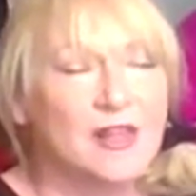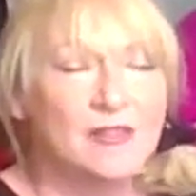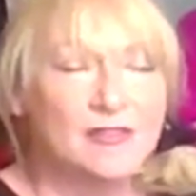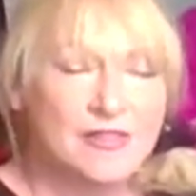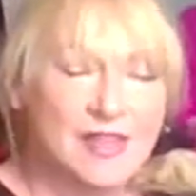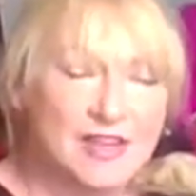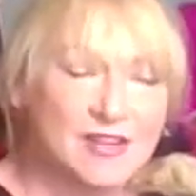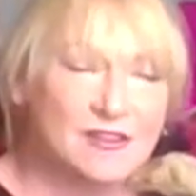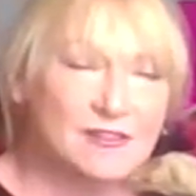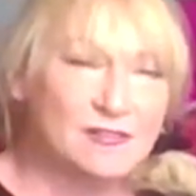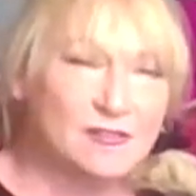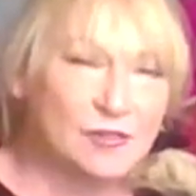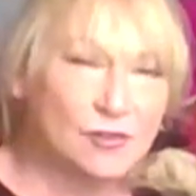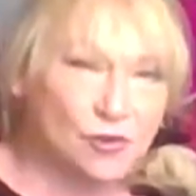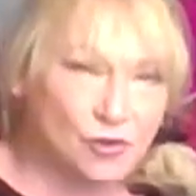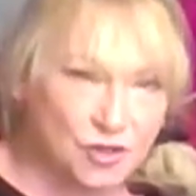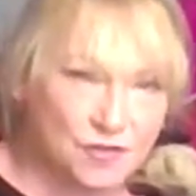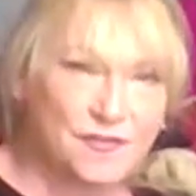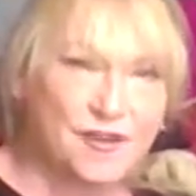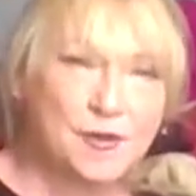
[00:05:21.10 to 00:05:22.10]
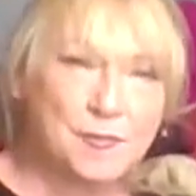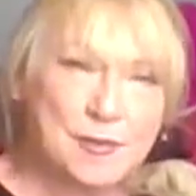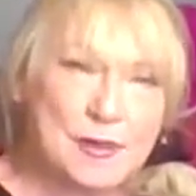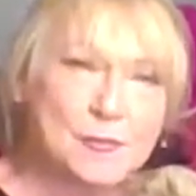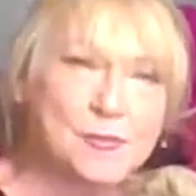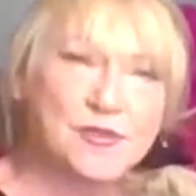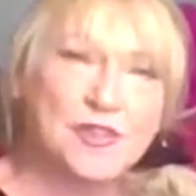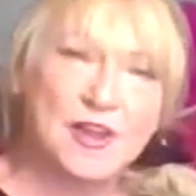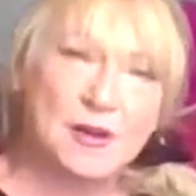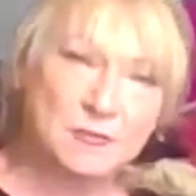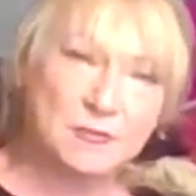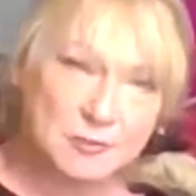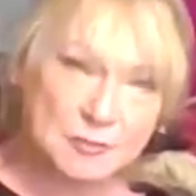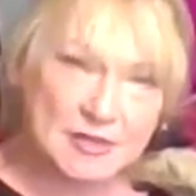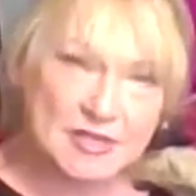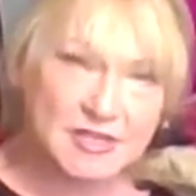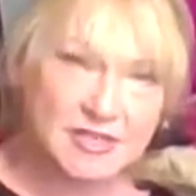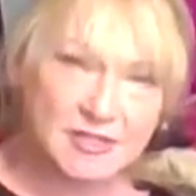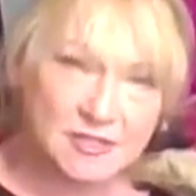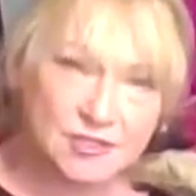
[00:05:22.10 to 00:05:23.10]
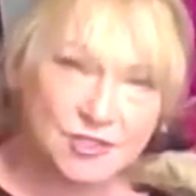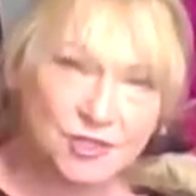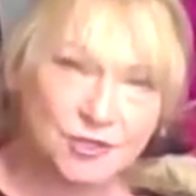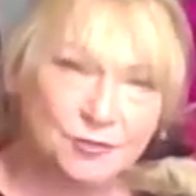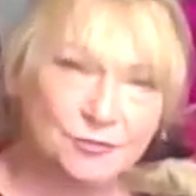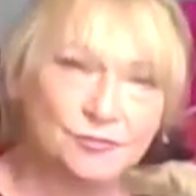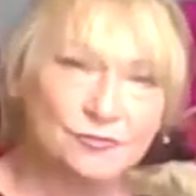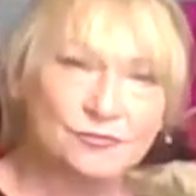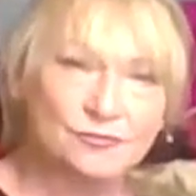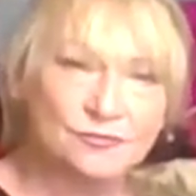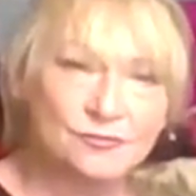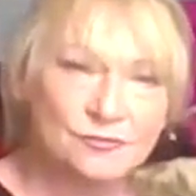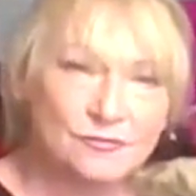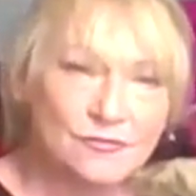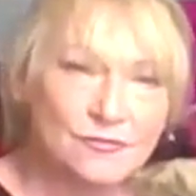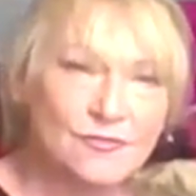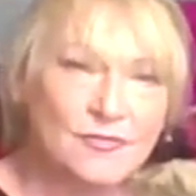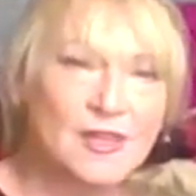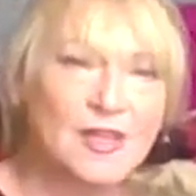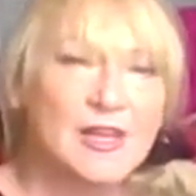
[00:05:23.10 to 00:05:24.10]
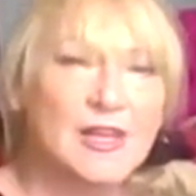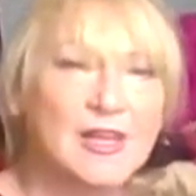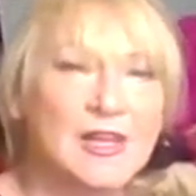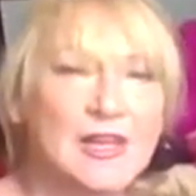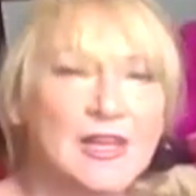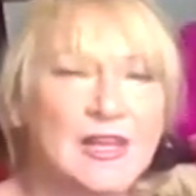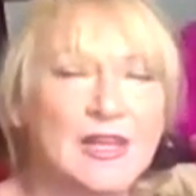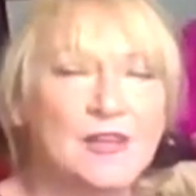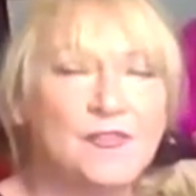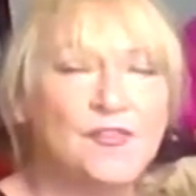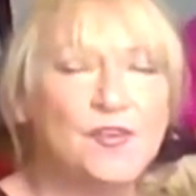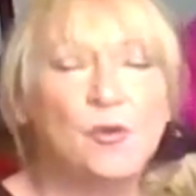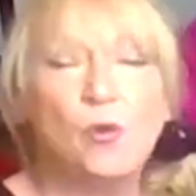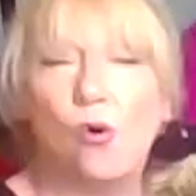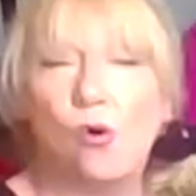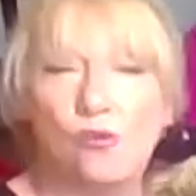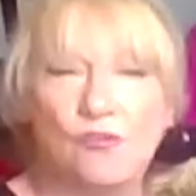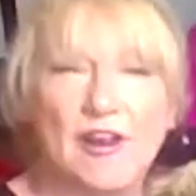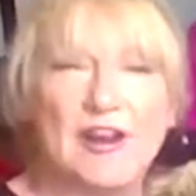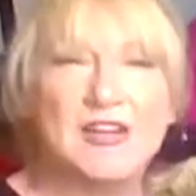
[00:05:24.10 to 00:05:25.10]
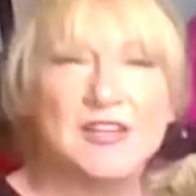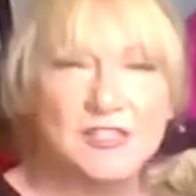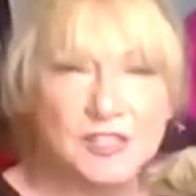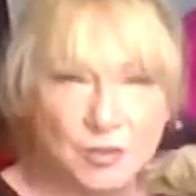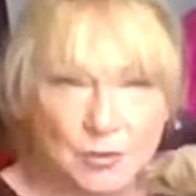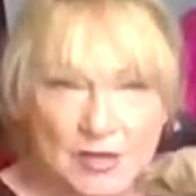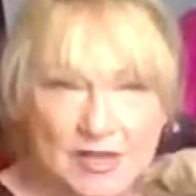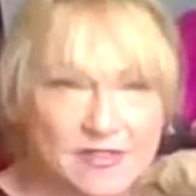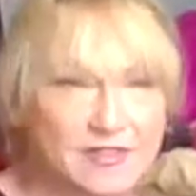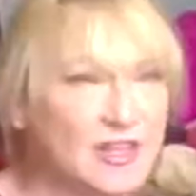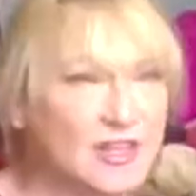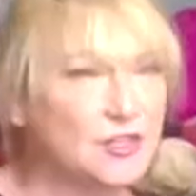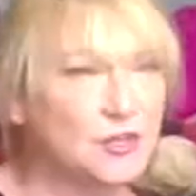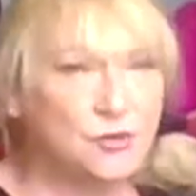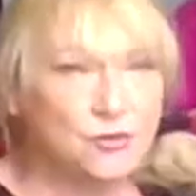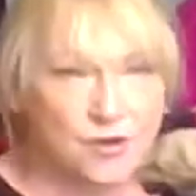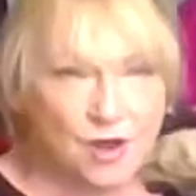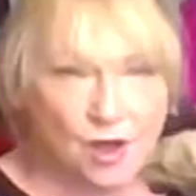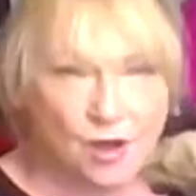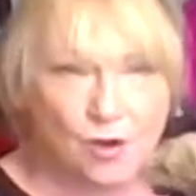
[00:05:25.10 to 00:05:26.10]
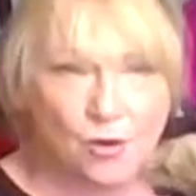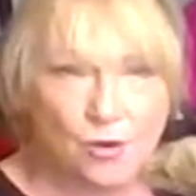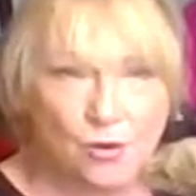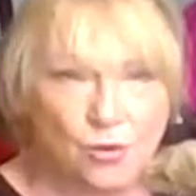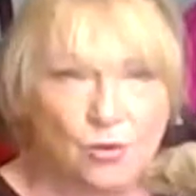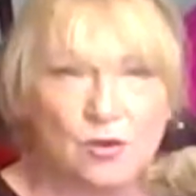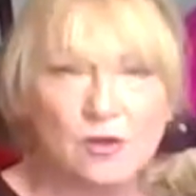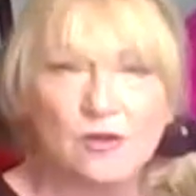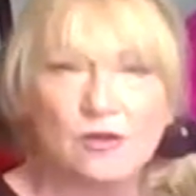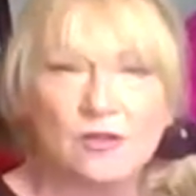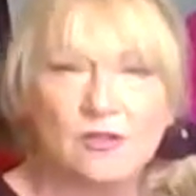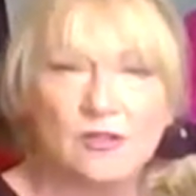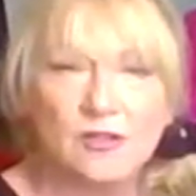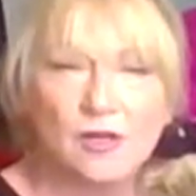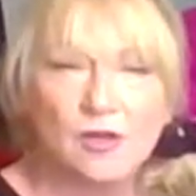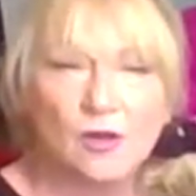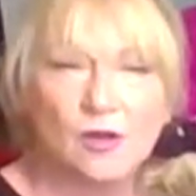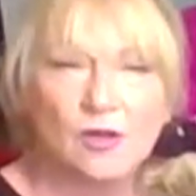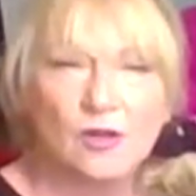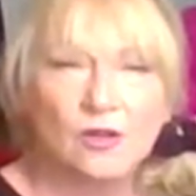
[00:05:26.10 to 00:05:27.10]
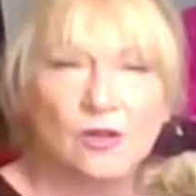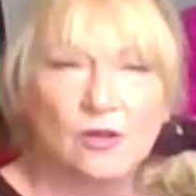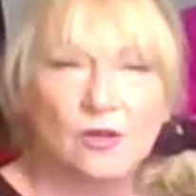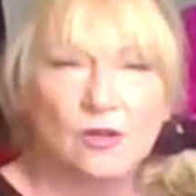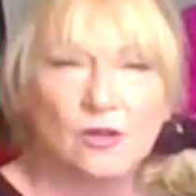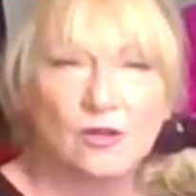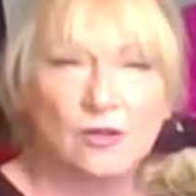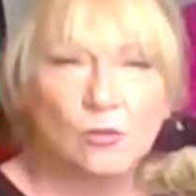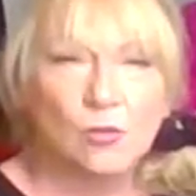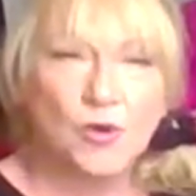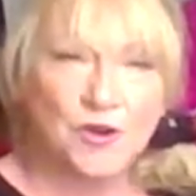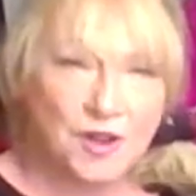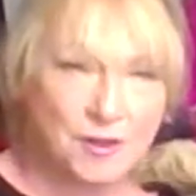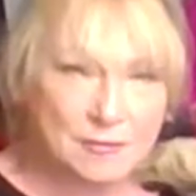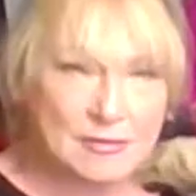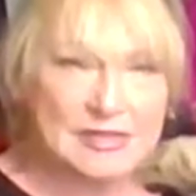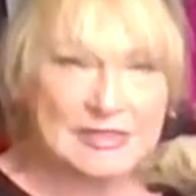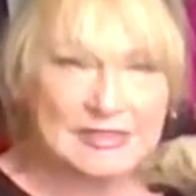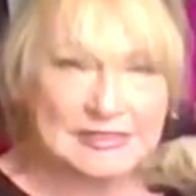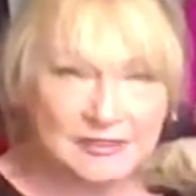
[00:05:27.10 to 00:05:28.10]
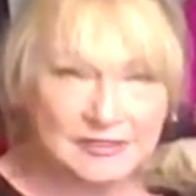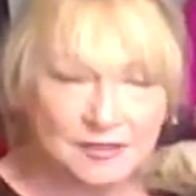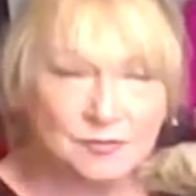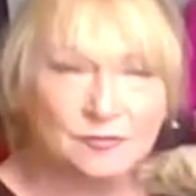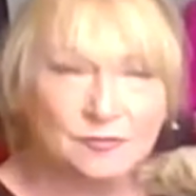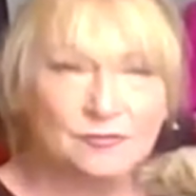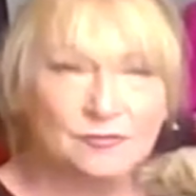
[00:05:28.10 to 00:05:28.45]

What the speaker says: then you're the very people that I'm speaking to. If you already do it, then you know what I mean.